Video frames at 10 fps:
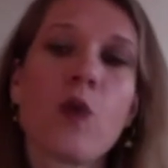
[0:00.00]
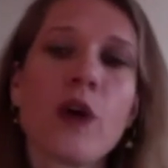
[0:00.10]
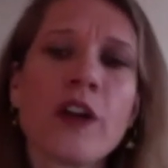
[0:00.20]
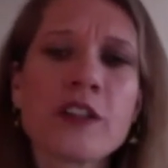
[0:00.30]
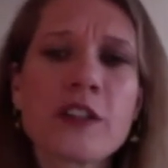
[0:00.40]

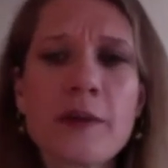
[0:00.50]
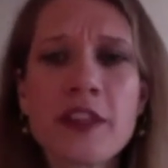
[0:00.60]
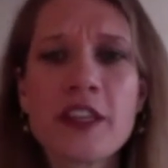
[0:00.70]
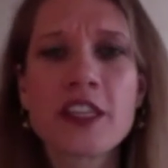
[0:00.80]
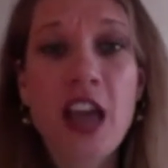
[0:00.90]
are some of
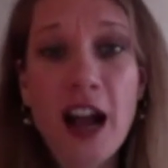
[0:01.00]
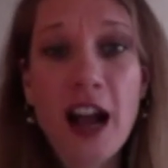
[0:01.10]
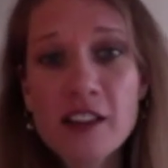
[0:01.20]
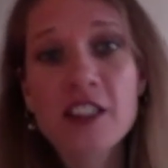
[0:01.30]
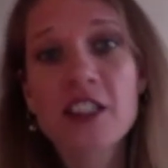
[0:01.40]
the
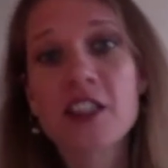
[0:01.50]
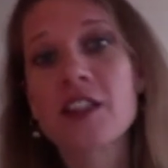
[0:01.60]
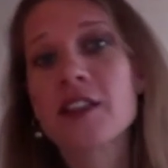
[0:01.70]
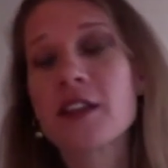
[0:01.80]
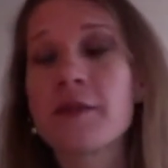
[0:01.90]

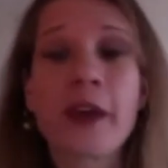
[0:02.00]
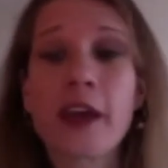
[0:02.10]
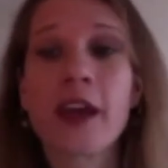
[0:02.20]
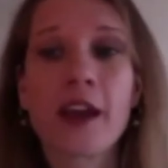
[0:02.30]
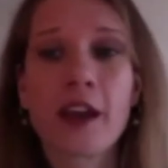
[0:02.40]
challenges in
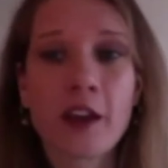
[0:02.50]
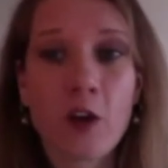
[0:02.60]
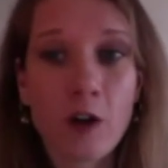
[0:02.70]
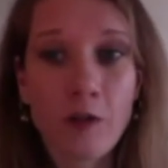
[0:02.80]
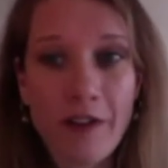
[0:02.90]
picking
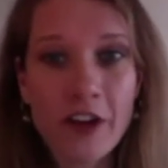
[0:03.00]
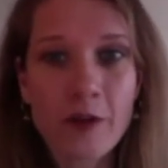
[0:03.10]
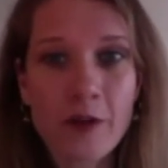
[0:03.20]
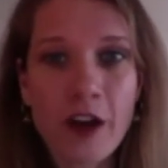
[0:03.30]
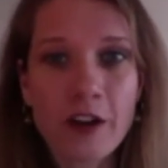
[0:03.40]
your revenue
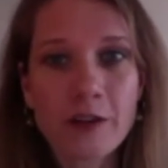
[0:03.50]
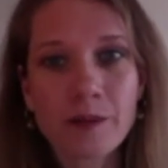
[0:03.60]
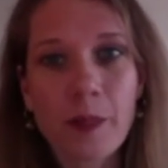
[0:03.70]
model?